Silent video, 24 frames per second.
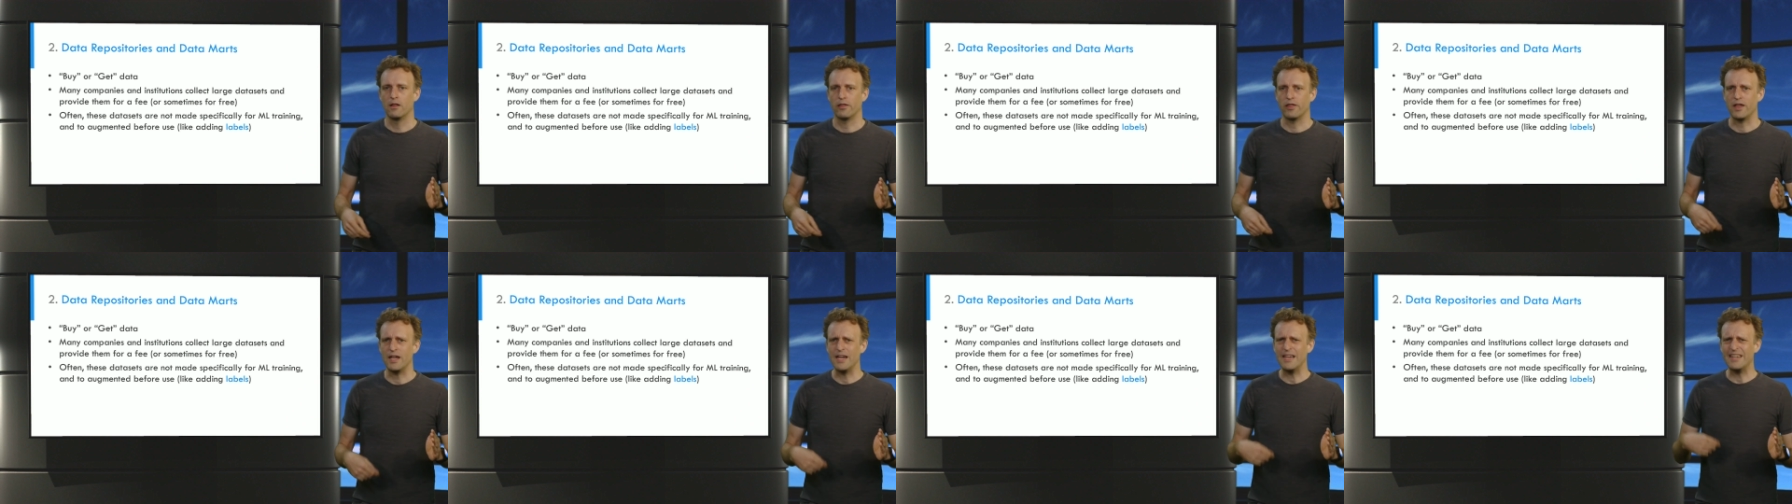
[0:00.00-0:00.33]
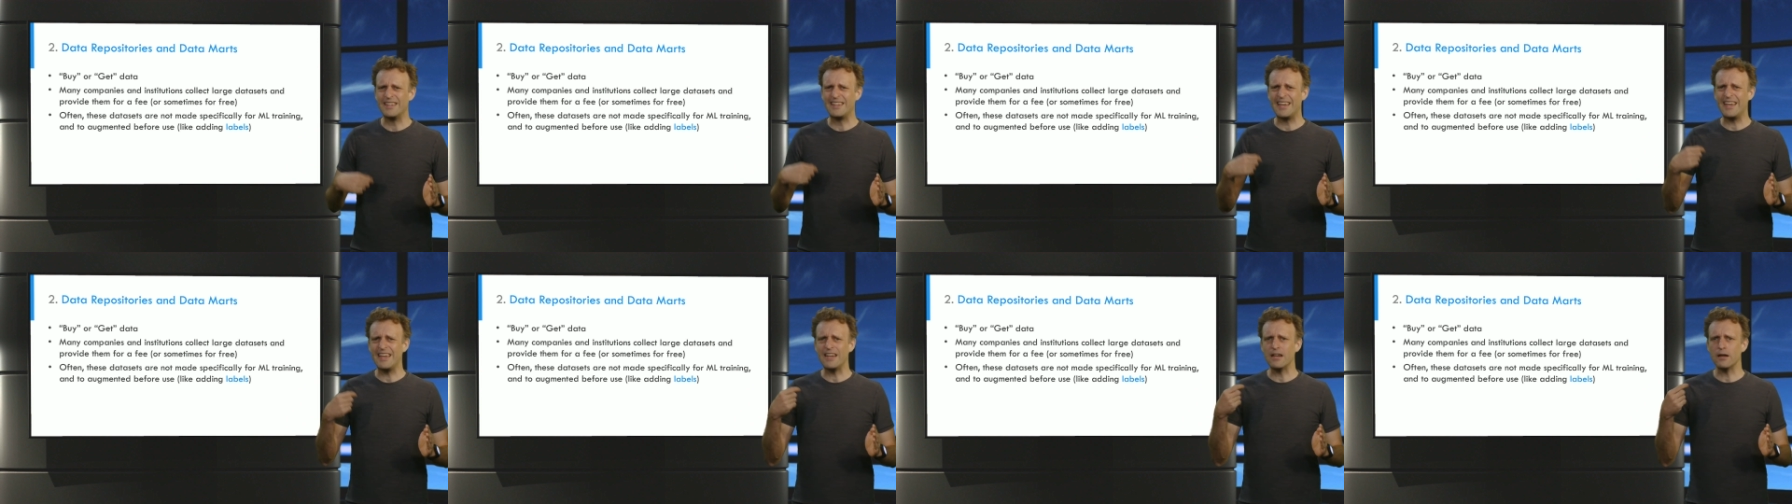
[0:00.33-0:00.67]
They are
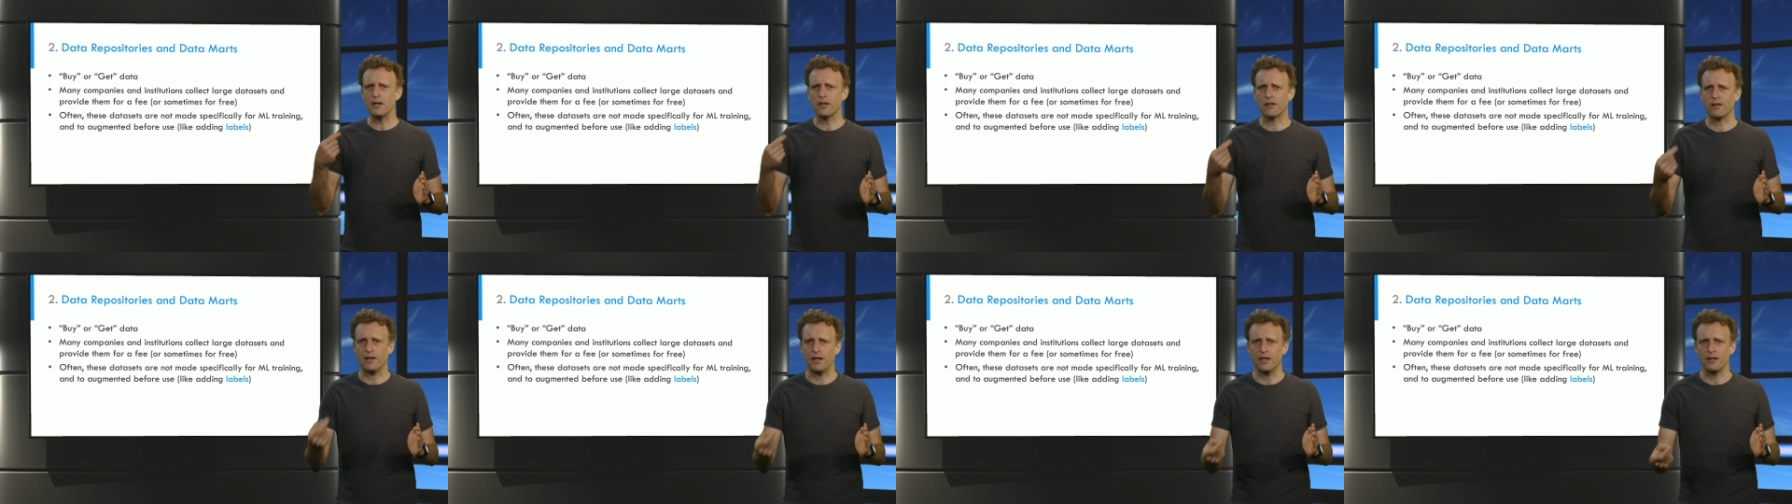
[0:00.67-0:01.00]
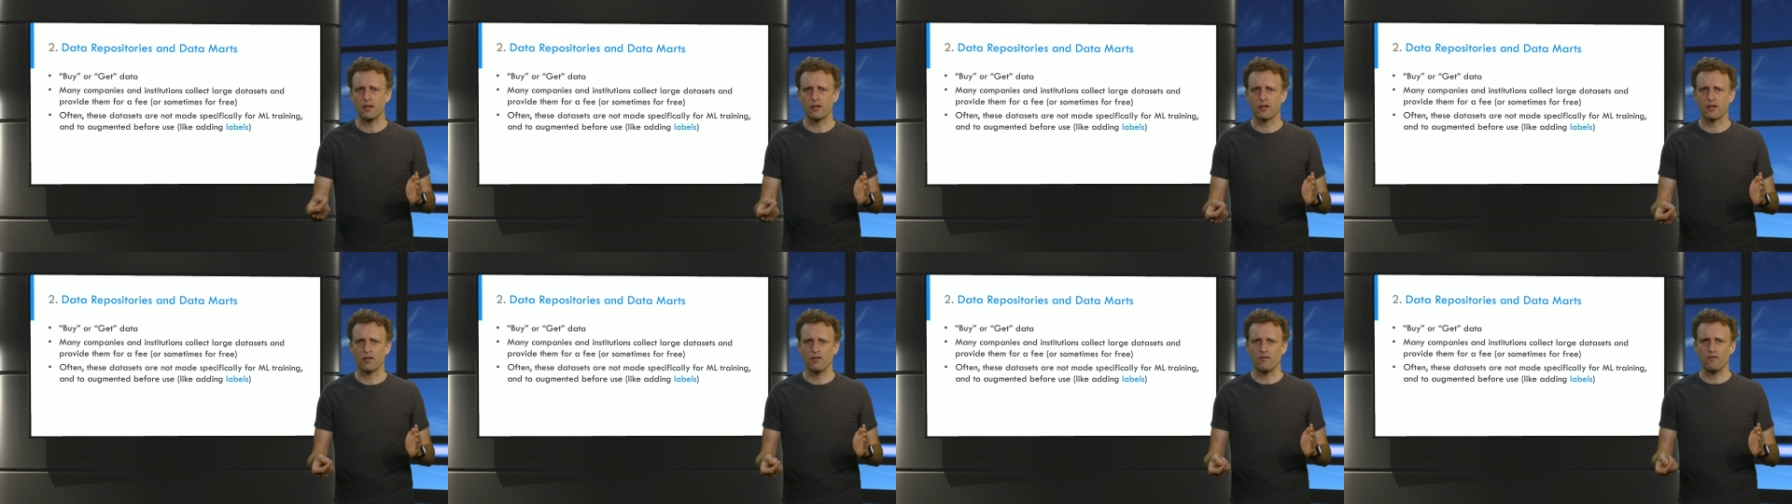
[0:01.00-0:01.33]

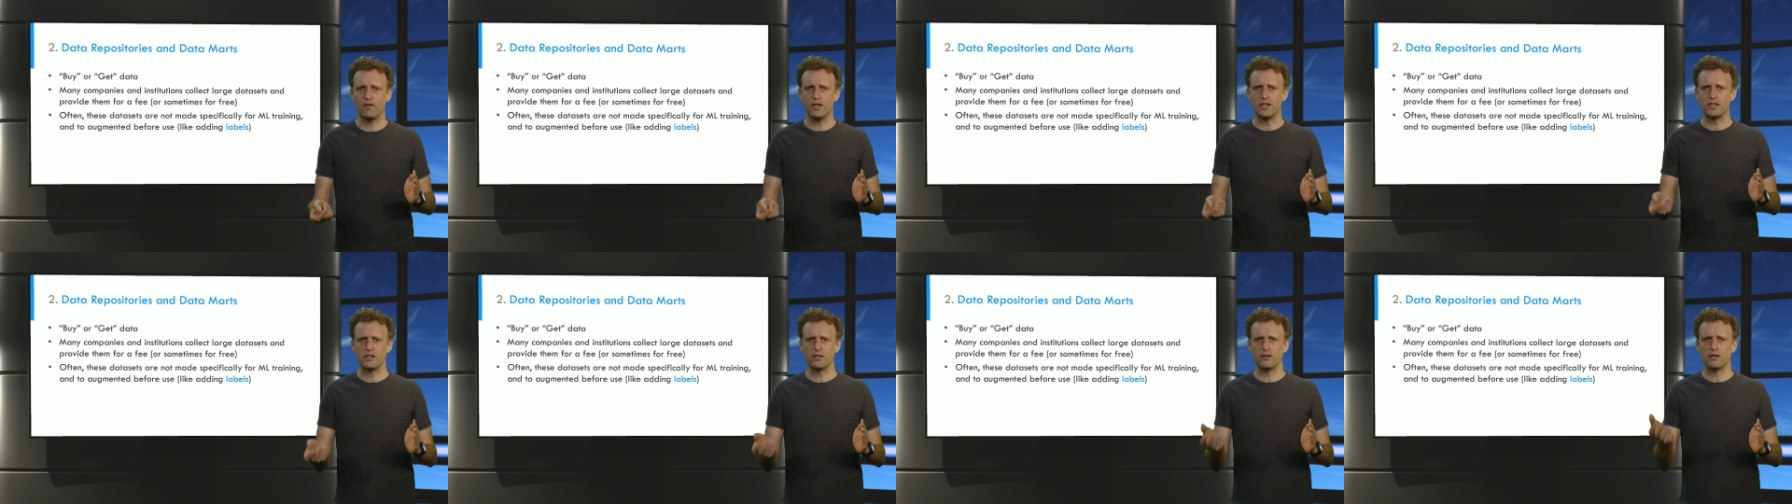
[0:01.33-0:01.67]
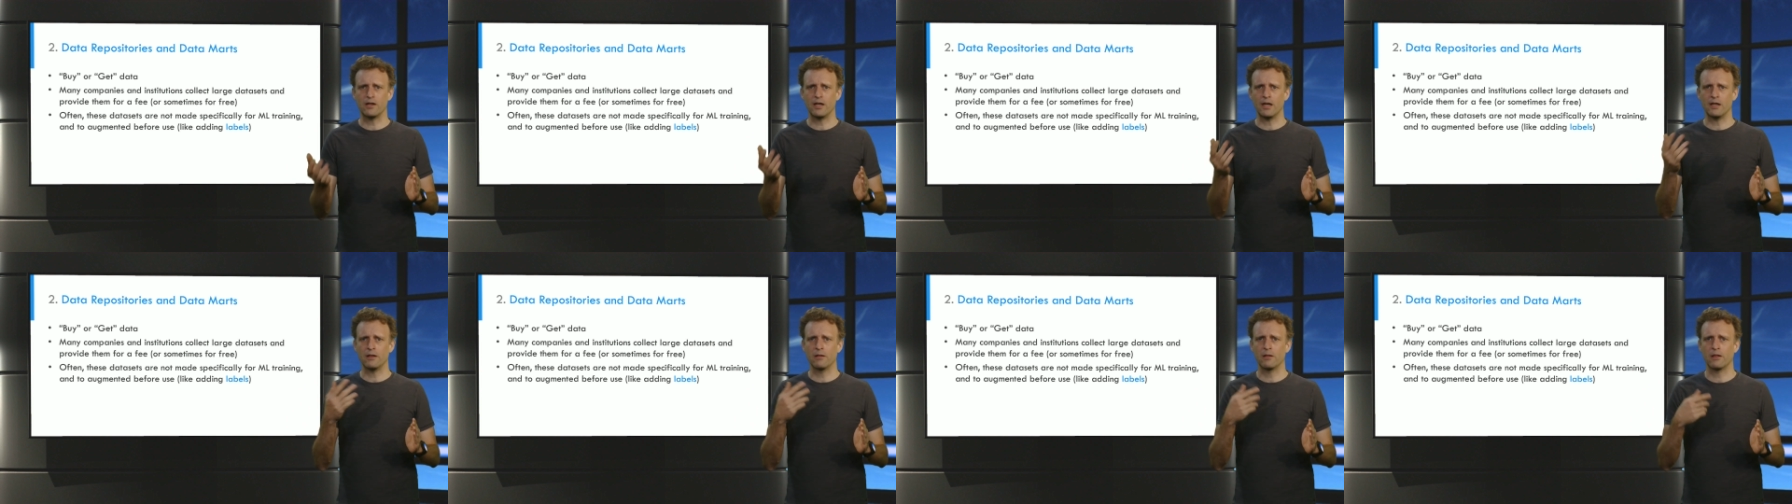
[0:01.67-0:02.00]
datasets which you
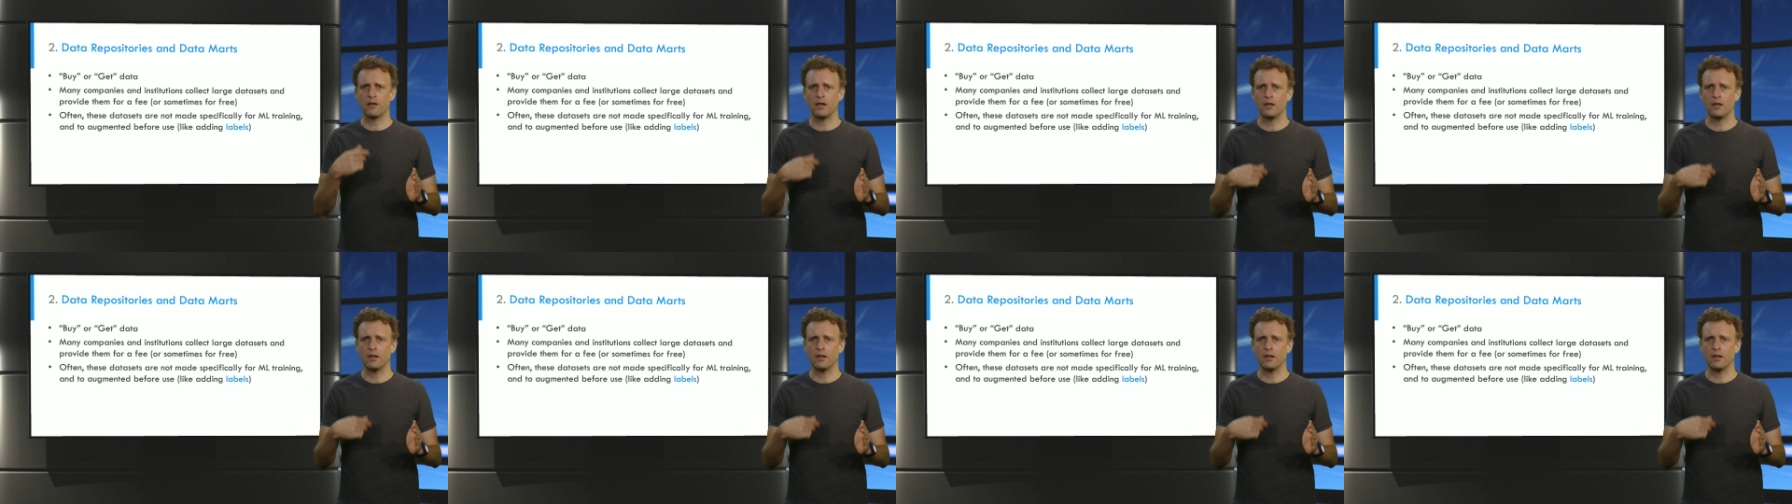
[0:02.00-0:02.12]
can